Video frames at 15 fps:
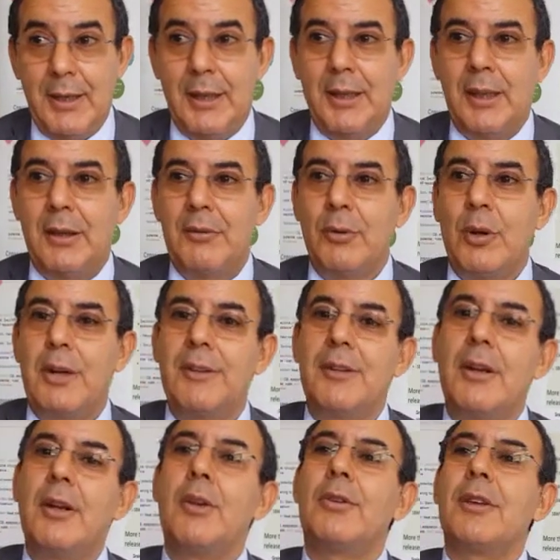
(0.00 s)
If we are
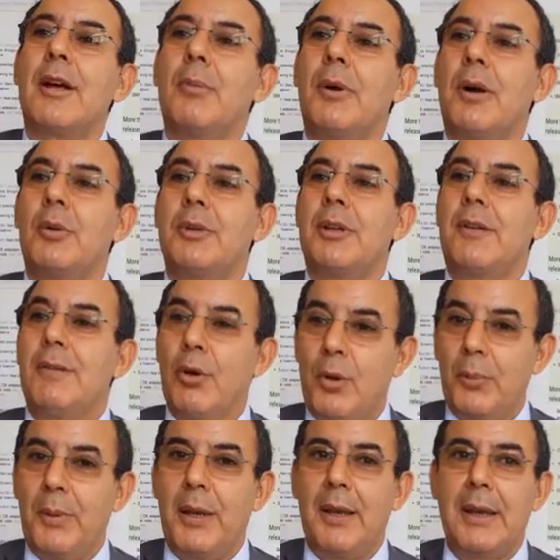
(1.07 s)
serious about
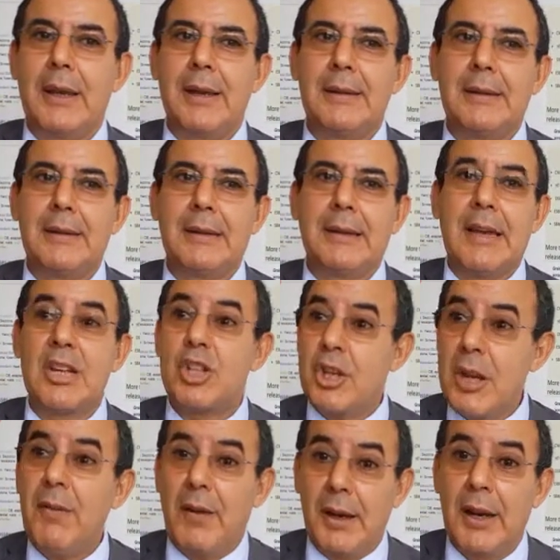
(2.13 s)
developing and
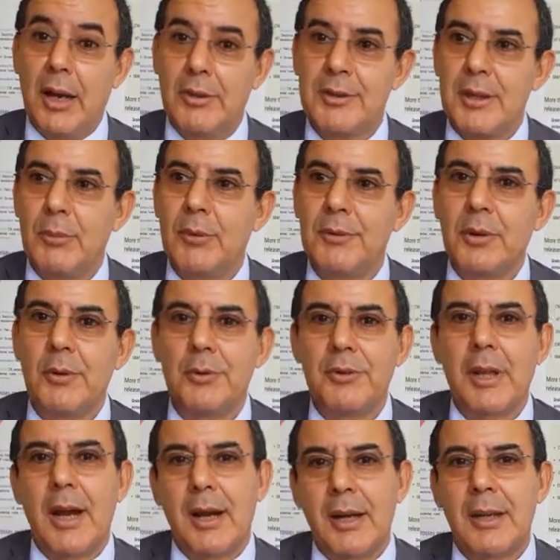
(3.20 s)
achieving on some of those
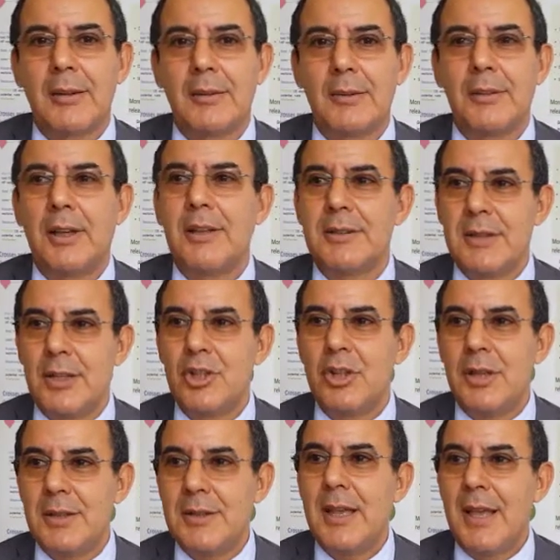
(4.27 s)
targets of the
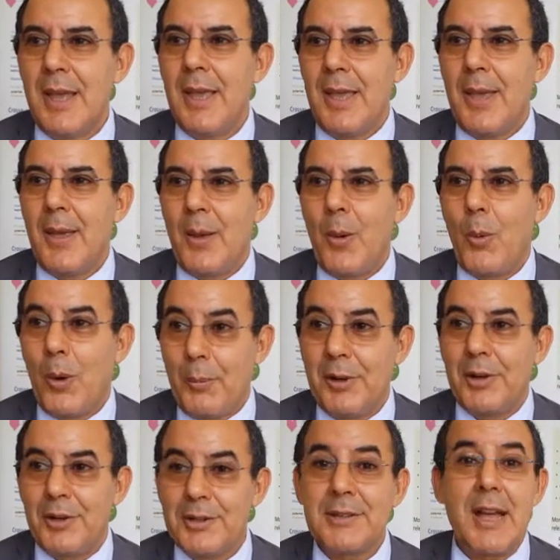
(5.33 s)
SDGs, we
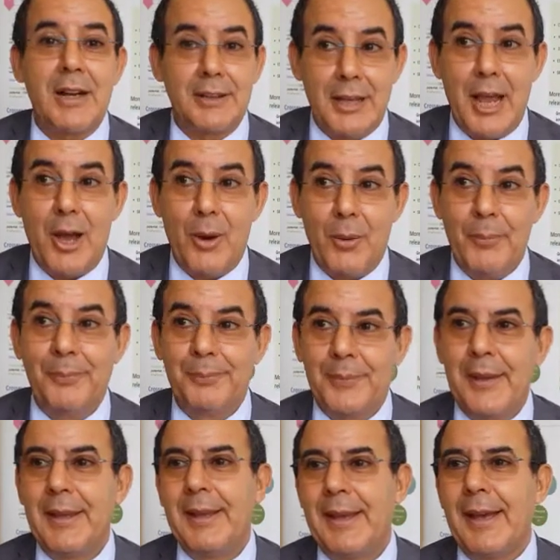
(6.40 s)
better start now.
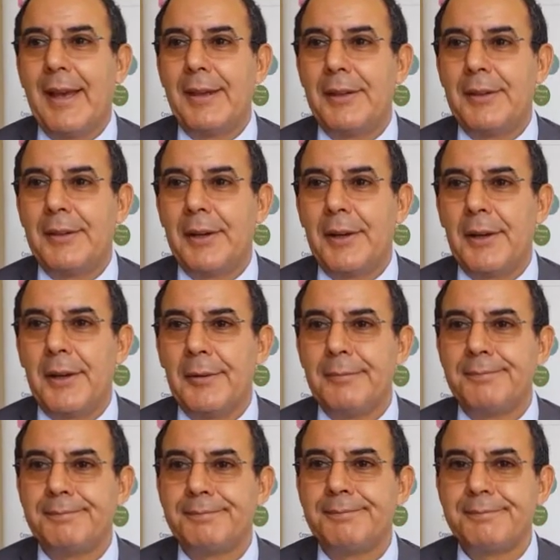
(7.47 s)
And
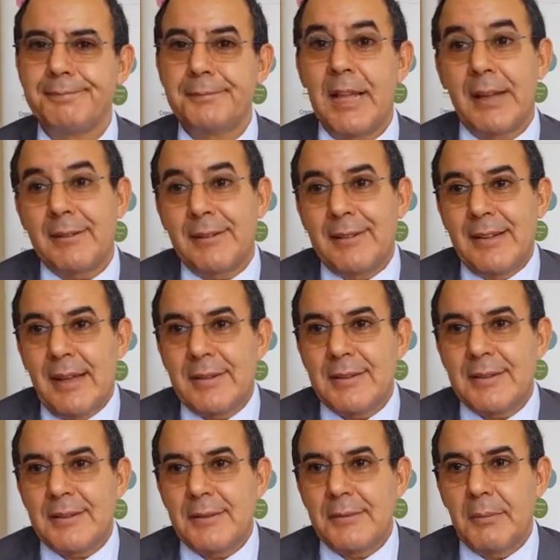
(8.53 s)

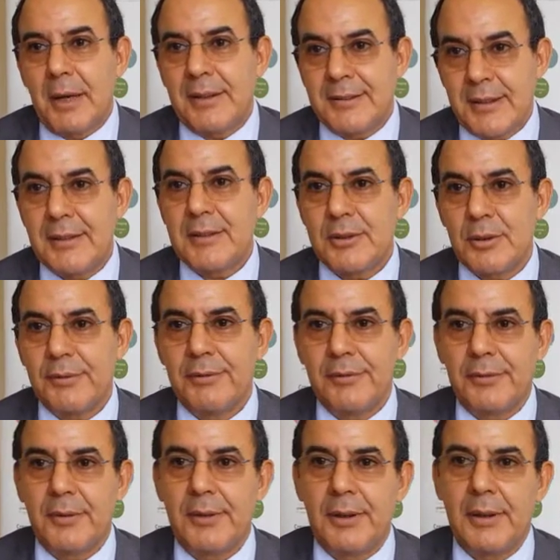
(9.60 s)
that's my sense of
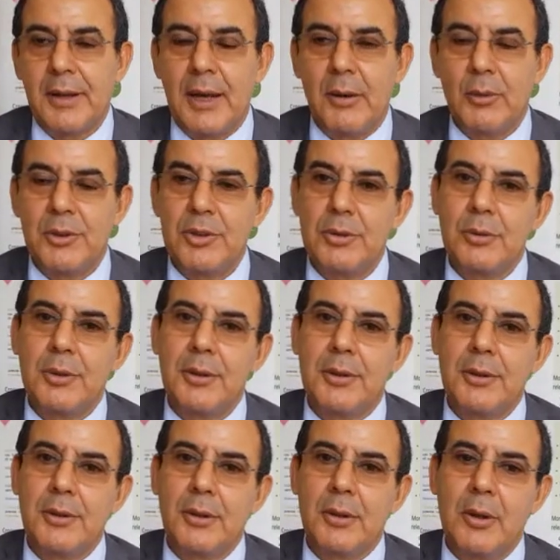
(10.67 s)
how we should
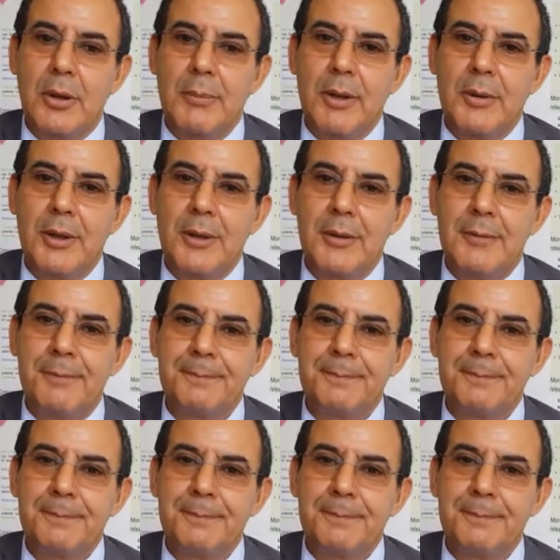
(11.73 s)
go about it.